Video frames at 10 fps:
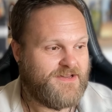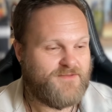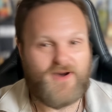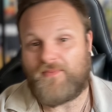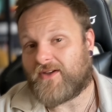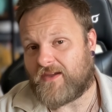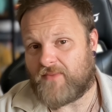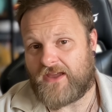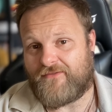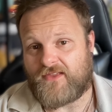I'm not getting
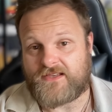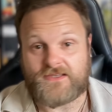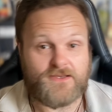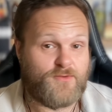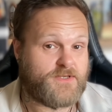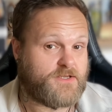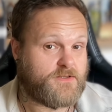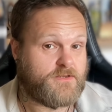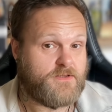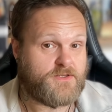paid for this. There's no one
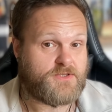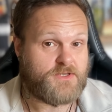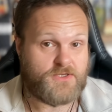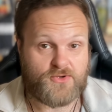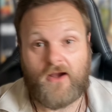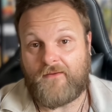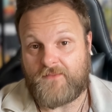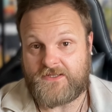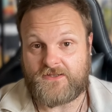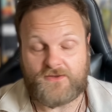to drive
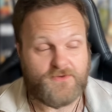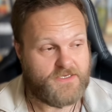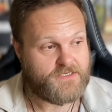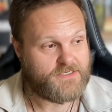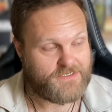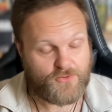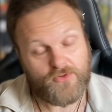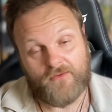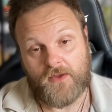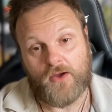me to do this. It's
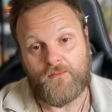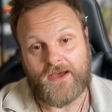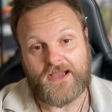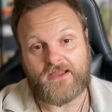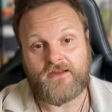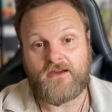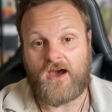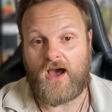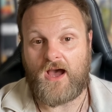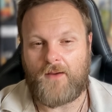all off my own back.
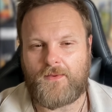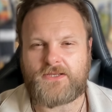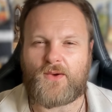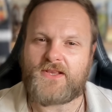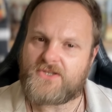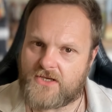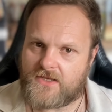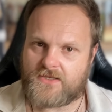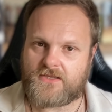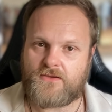So I
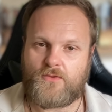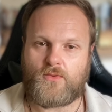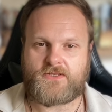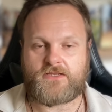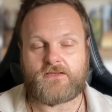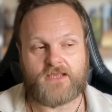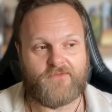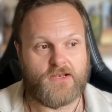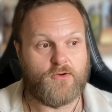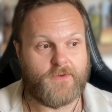just wanted to save a
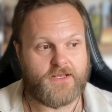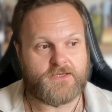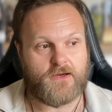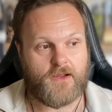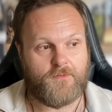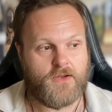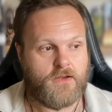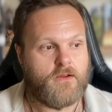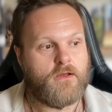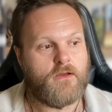little bit of time
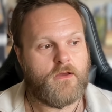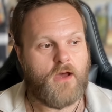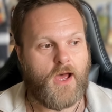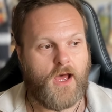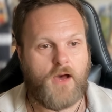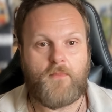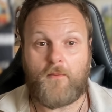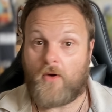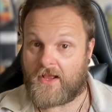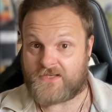by
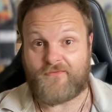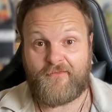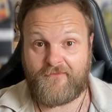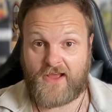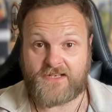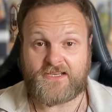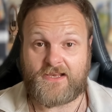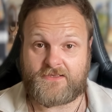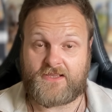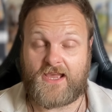buying some
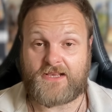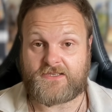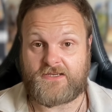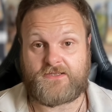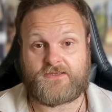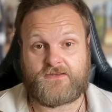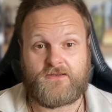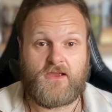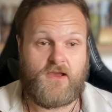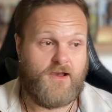fantastic assets.
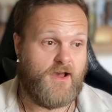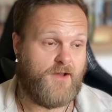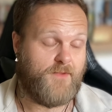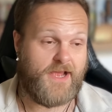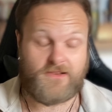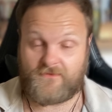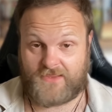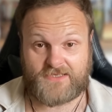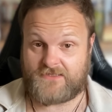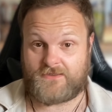And
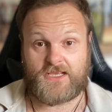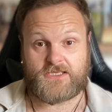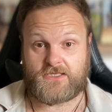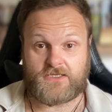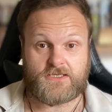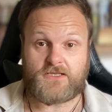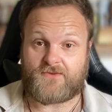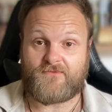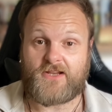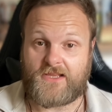that's the discussion
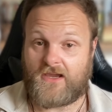really.